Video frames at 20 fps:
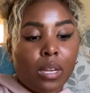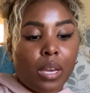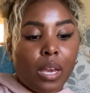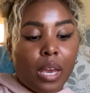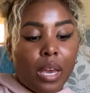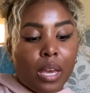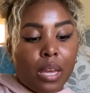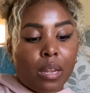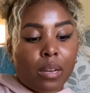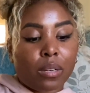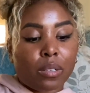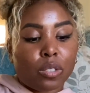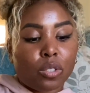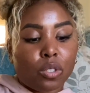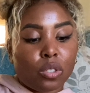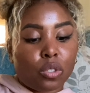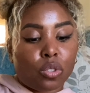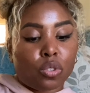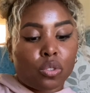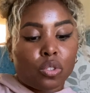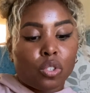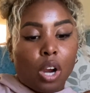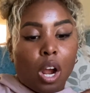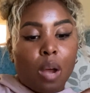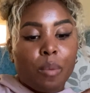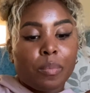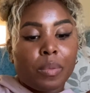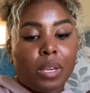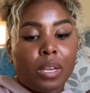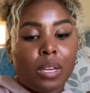and
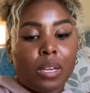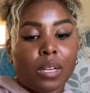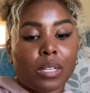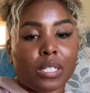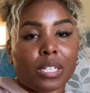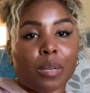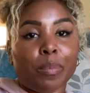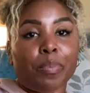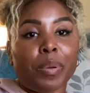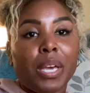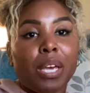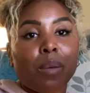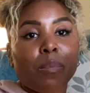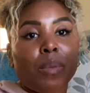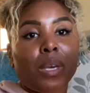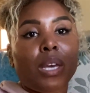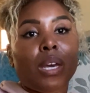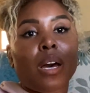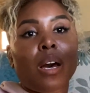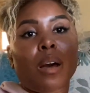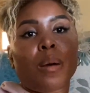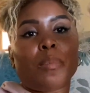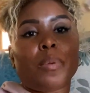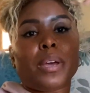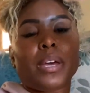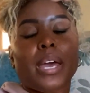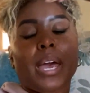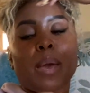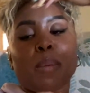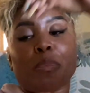dropped me to pick me
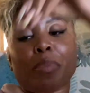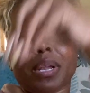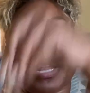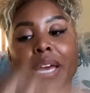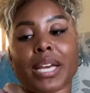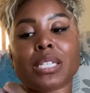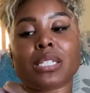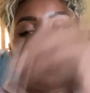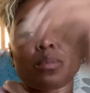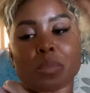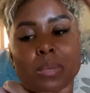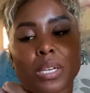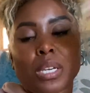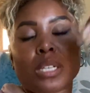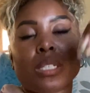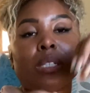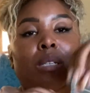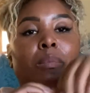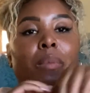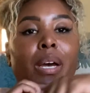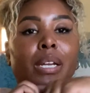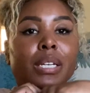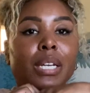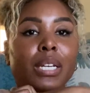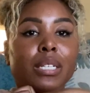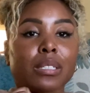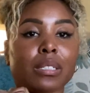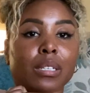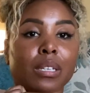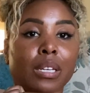up and place me into my
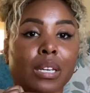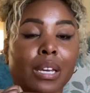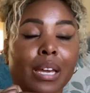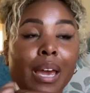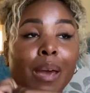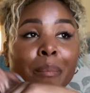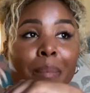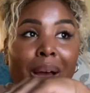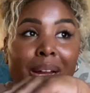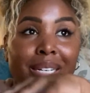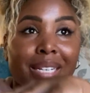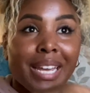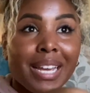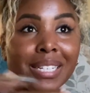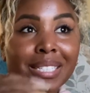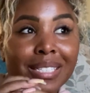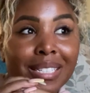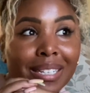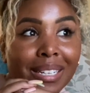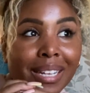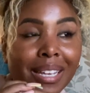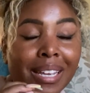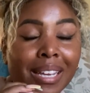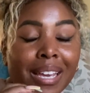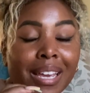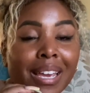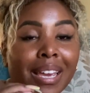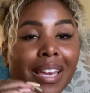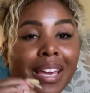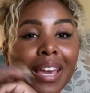destiny. And my destiny
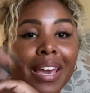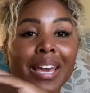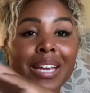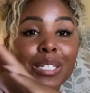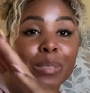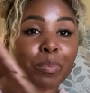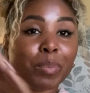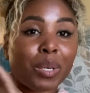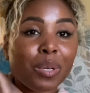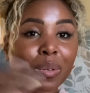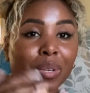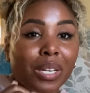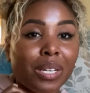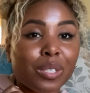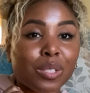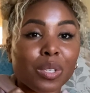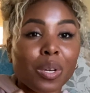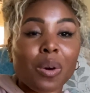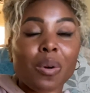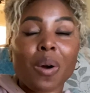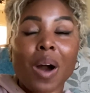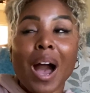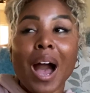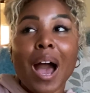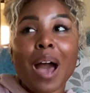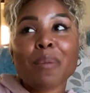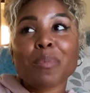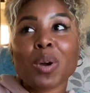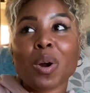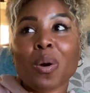is beauty. So
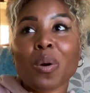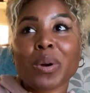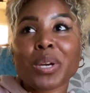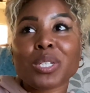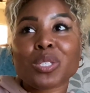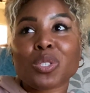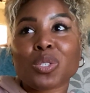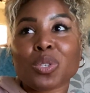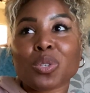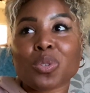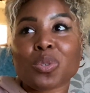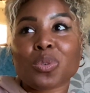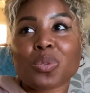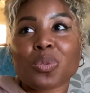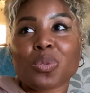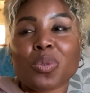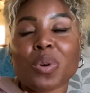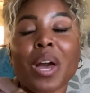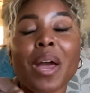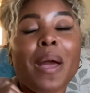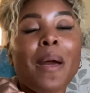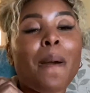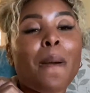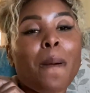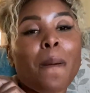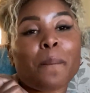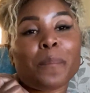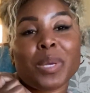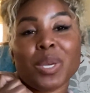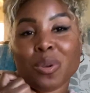I'm going to
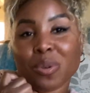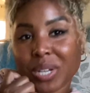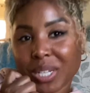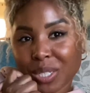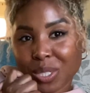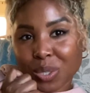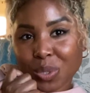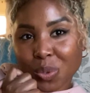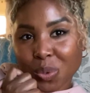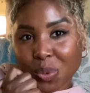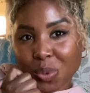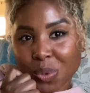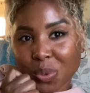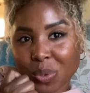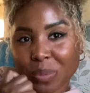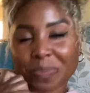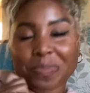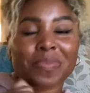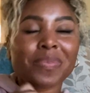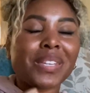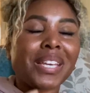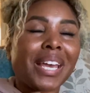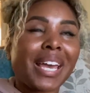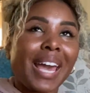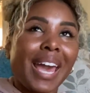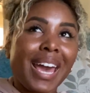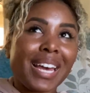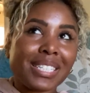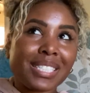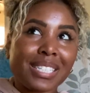beauty school,
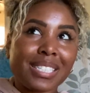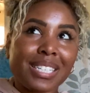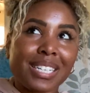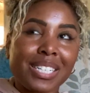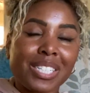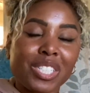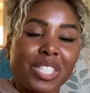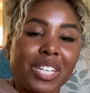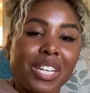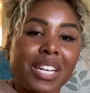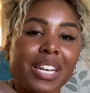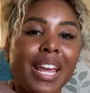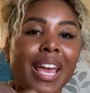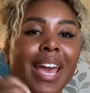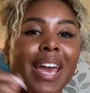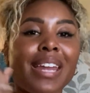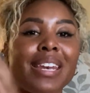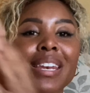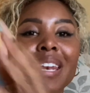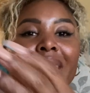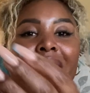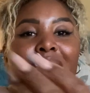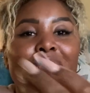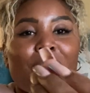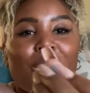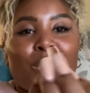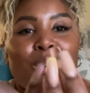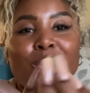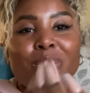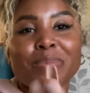esthetician and
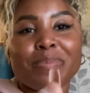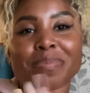nail,